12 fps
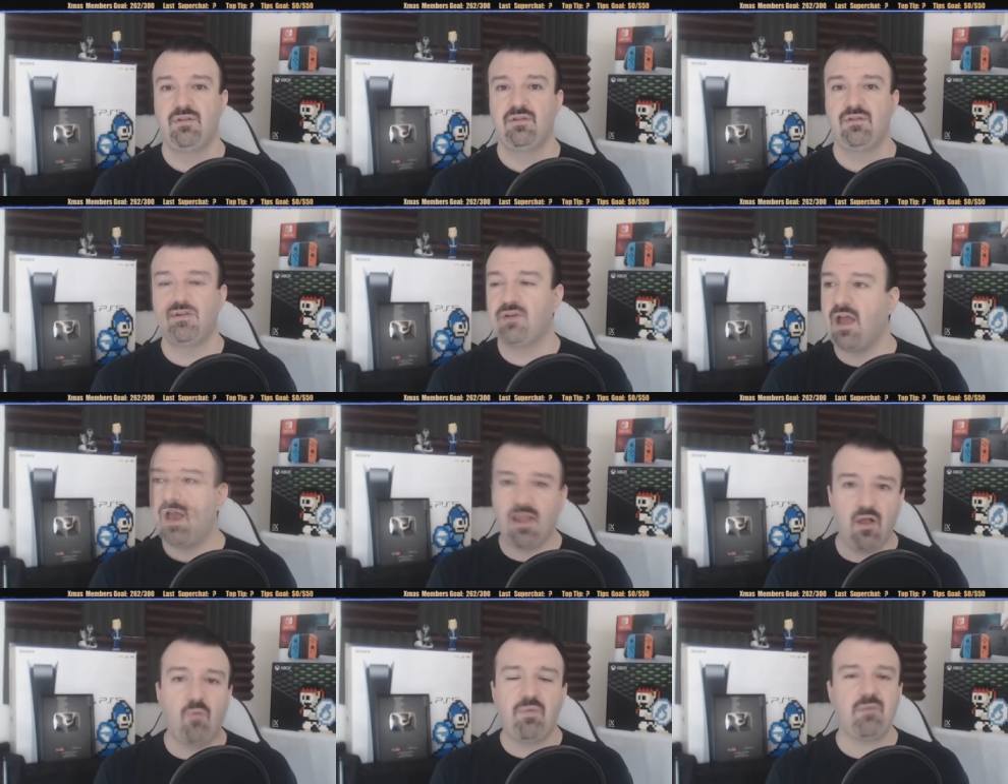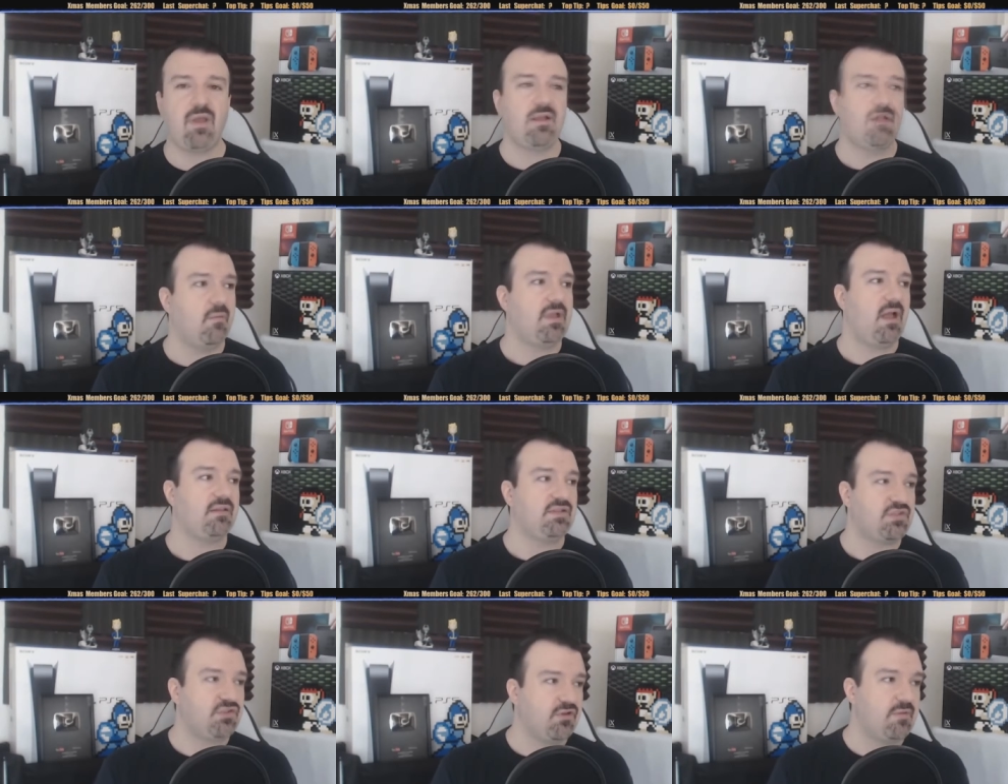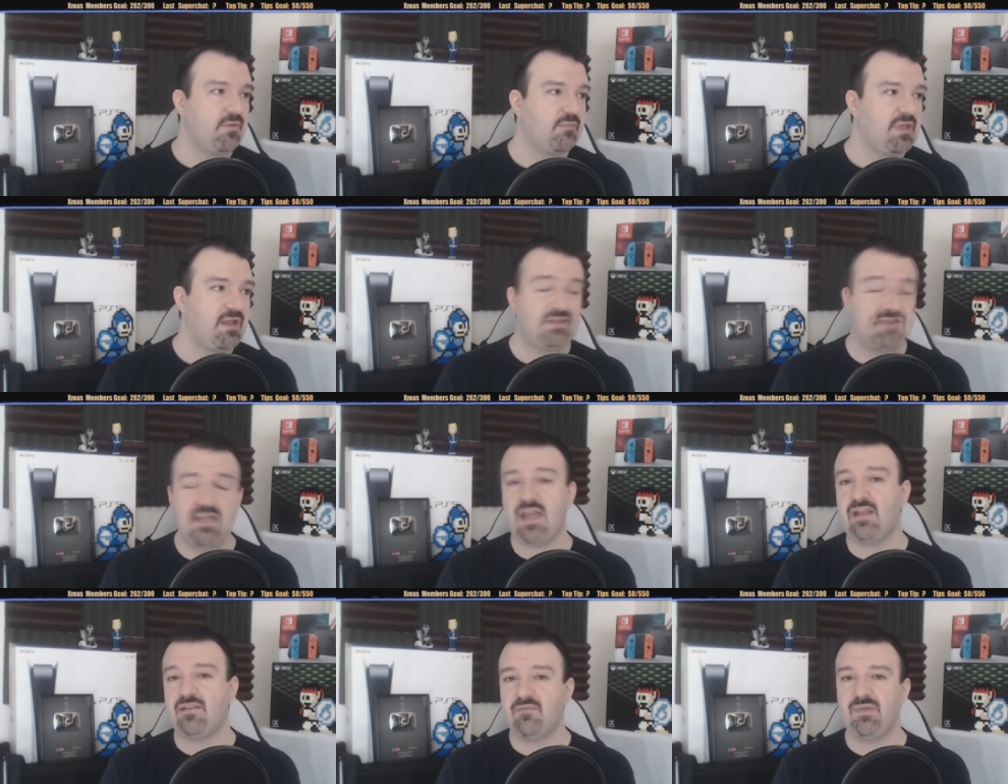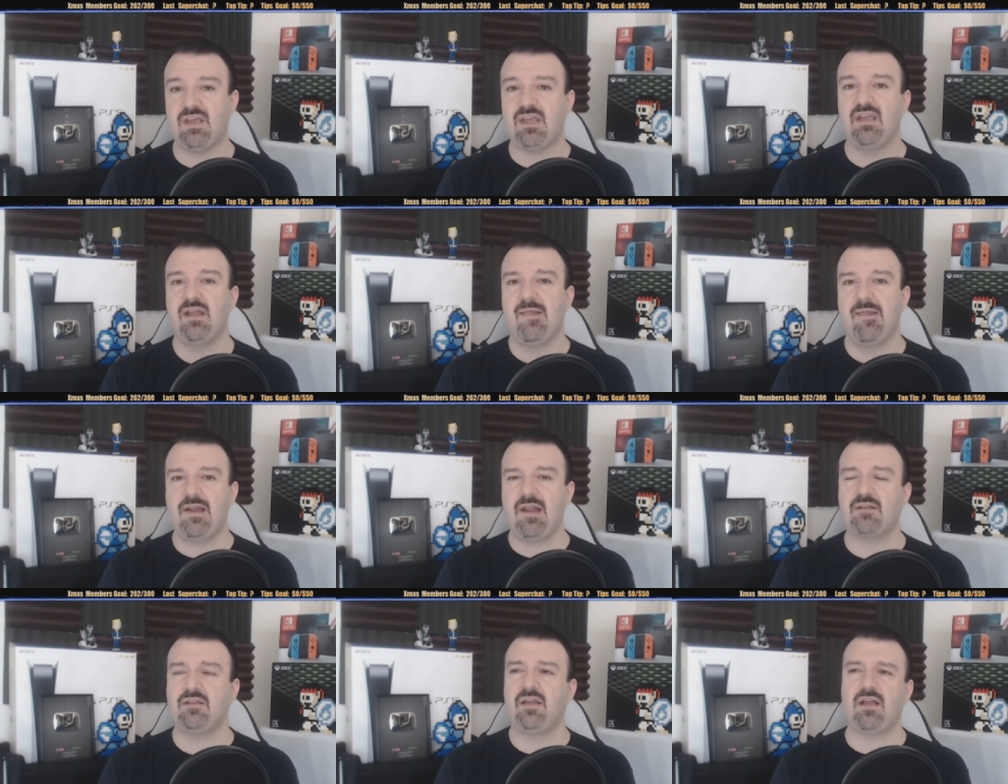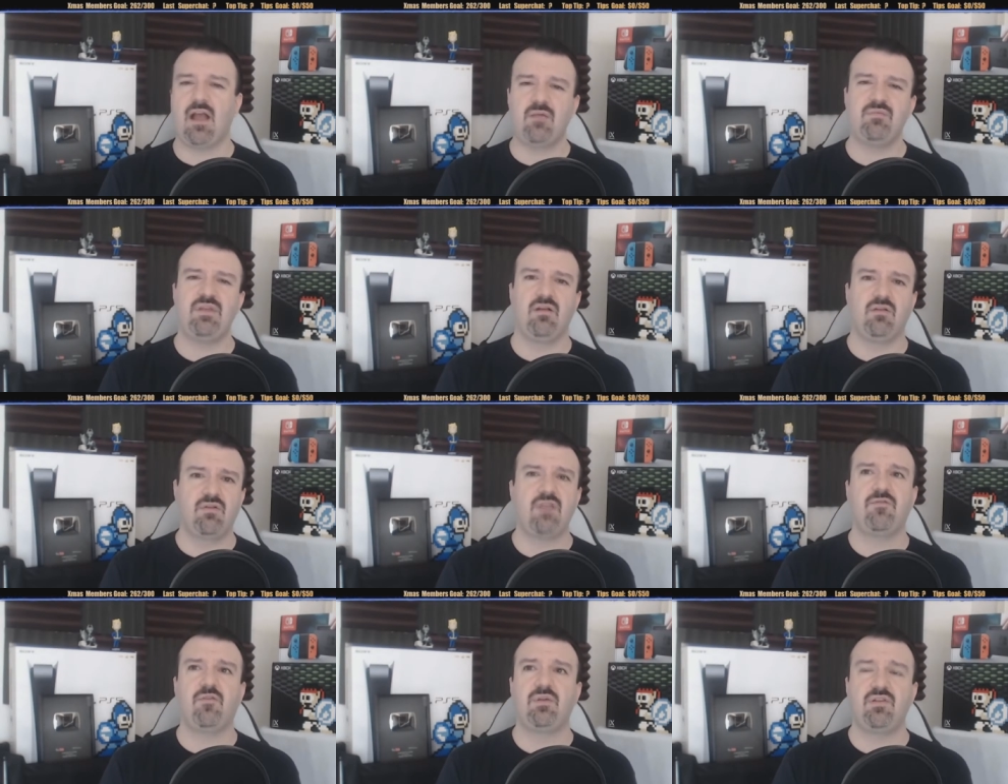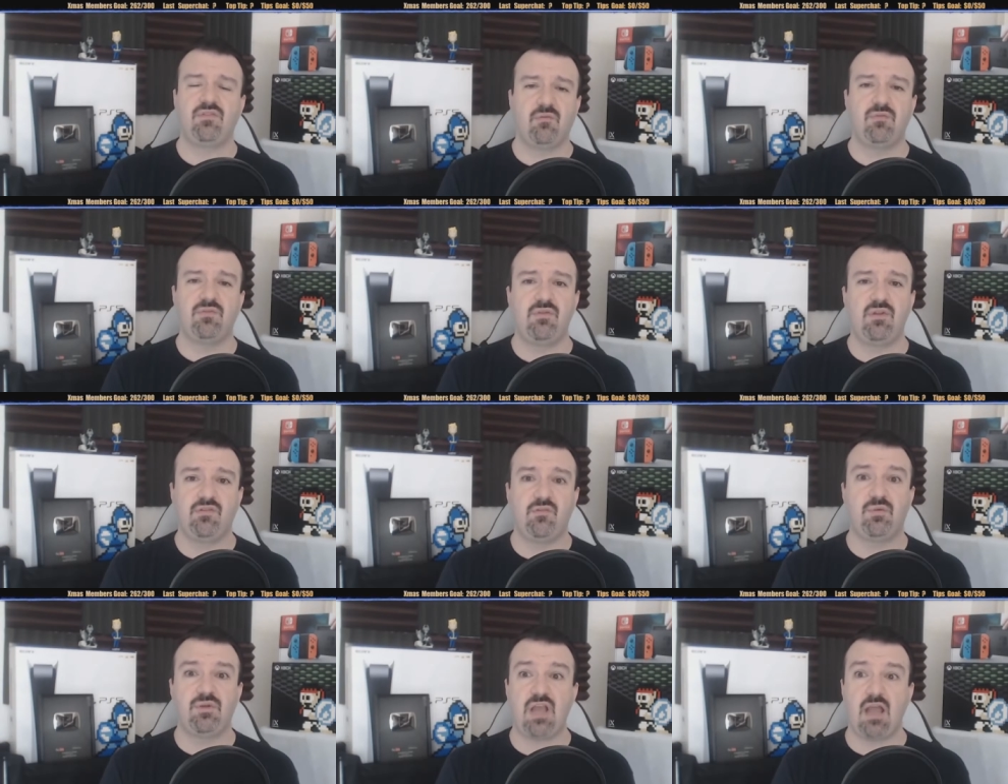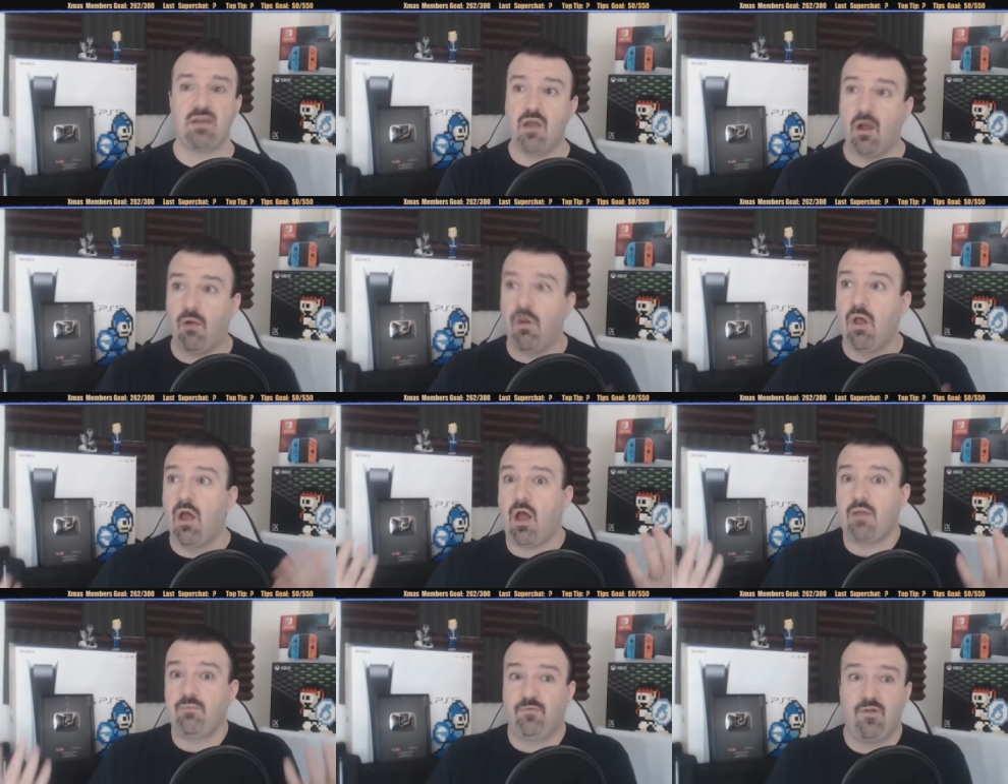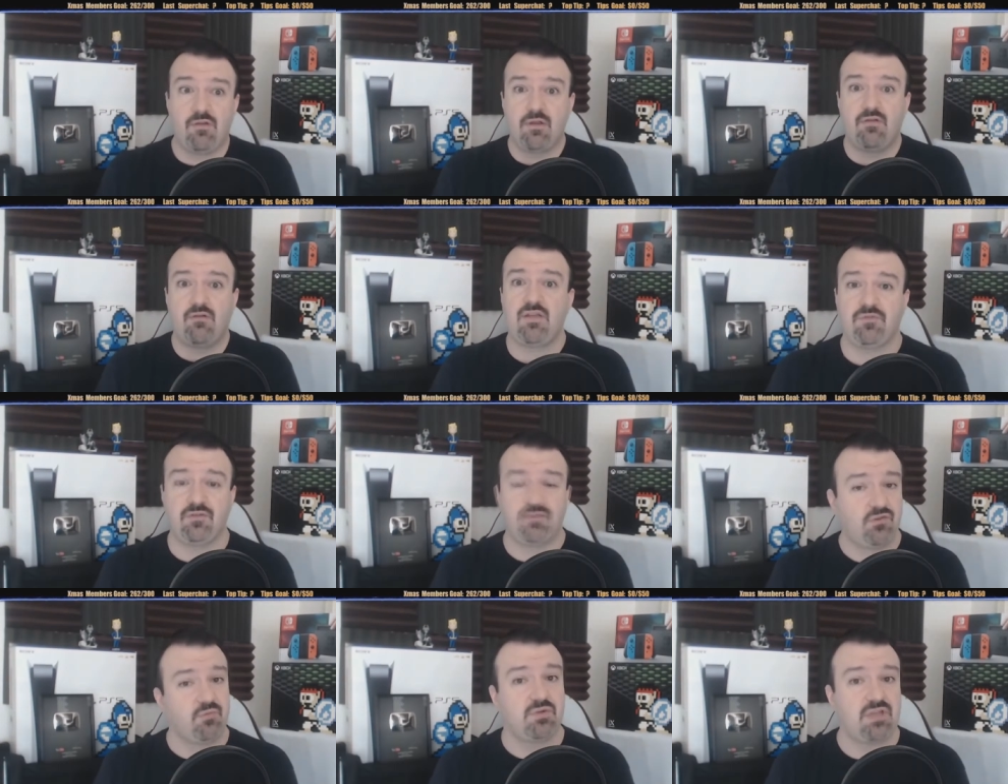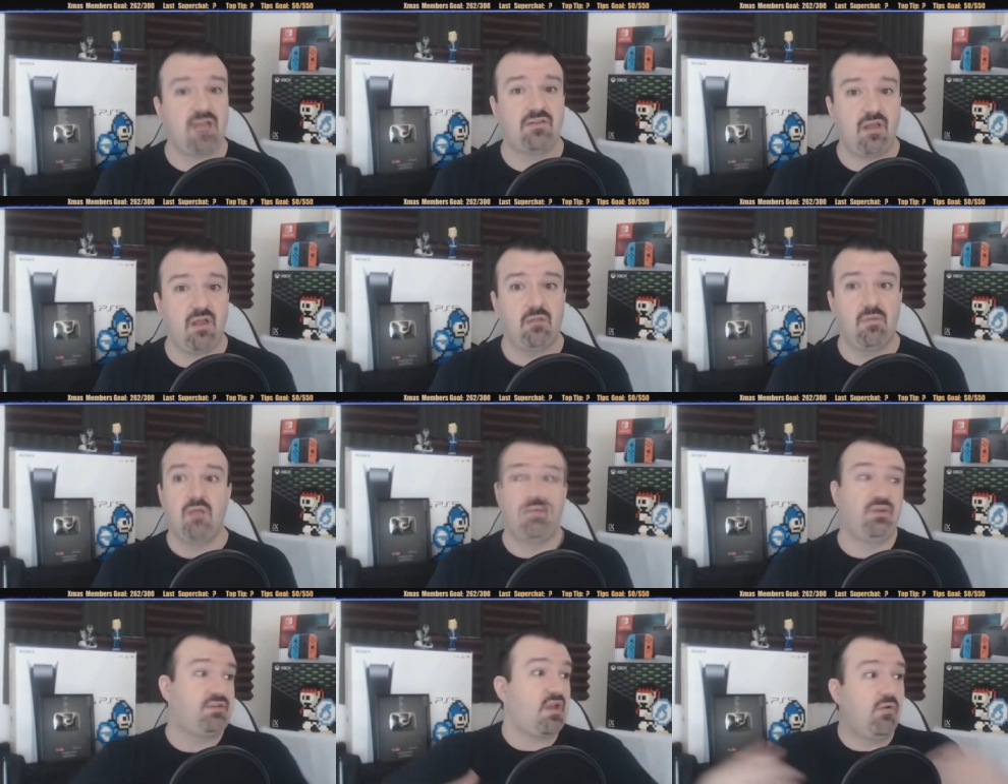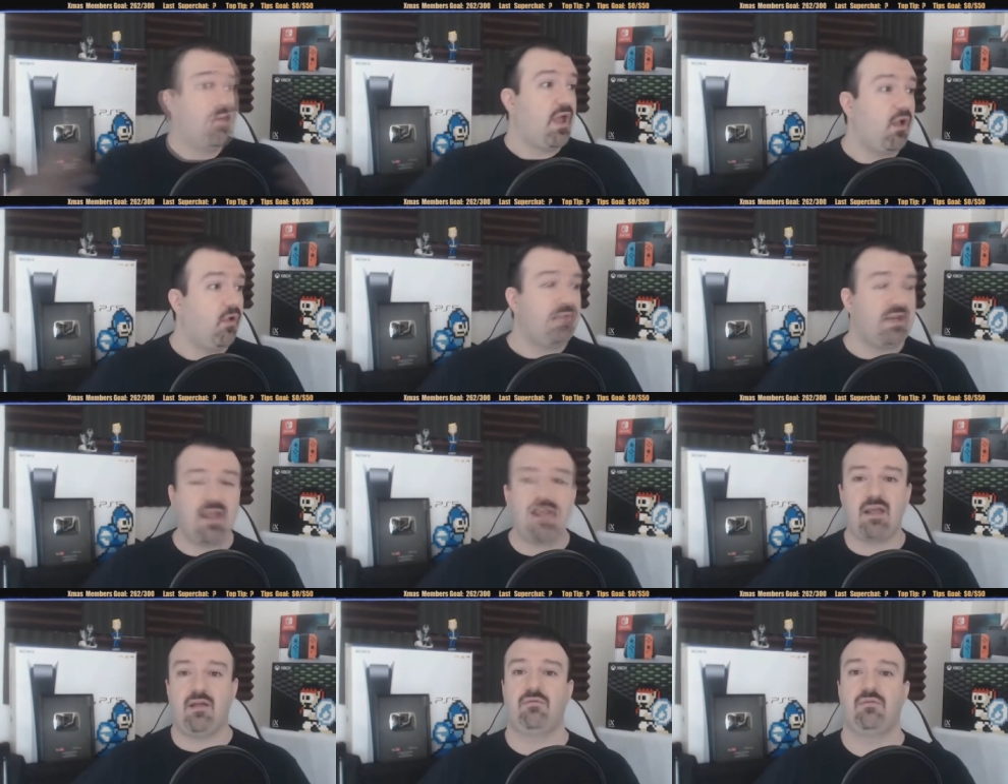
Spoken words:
You're not helping by coming on this stream and being a dickhead to me and acting like I'm being ungrateful because someone's doing a super chat. No, I'm very grateful. The super chats help, but they don't help me now.